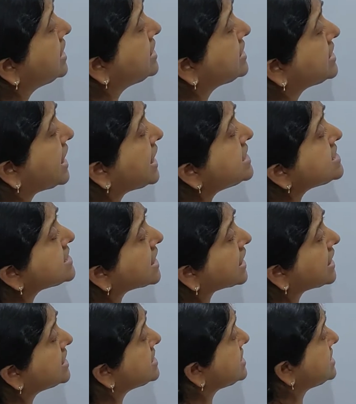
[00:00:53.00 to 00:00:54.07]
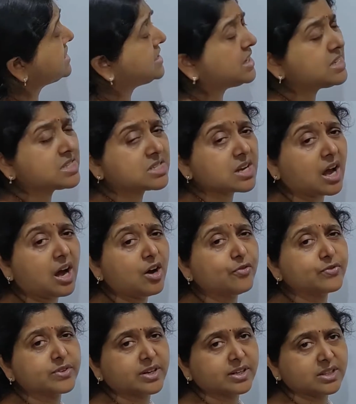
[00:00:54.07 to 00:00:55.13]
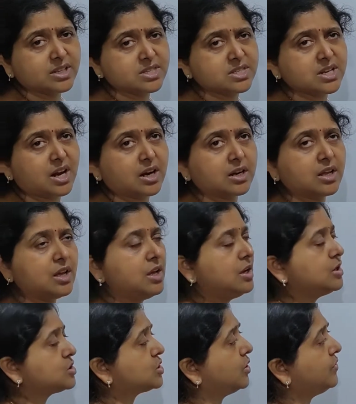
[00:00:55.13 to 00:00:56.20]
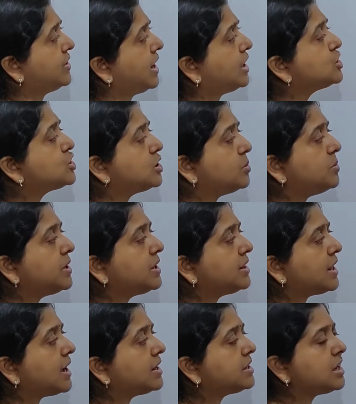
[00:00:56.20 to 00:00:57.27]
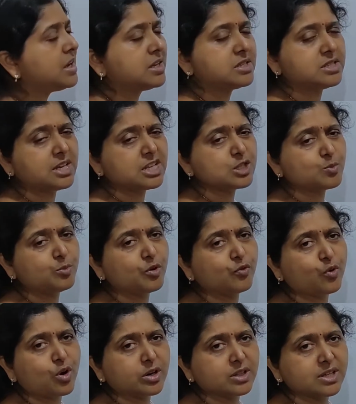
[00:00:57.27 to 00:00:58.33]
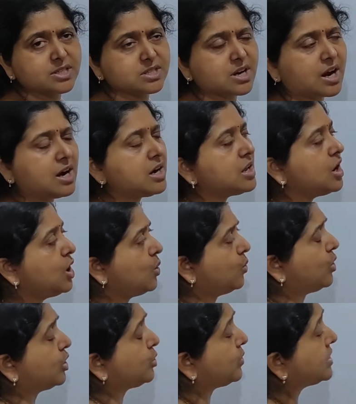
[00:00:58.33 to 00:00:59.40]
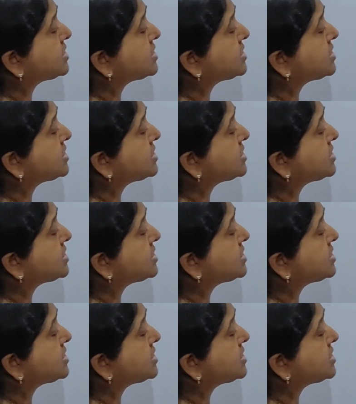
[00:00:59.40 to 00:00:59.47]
in 10 seconds just after the start. So we are assuming that just before the start, what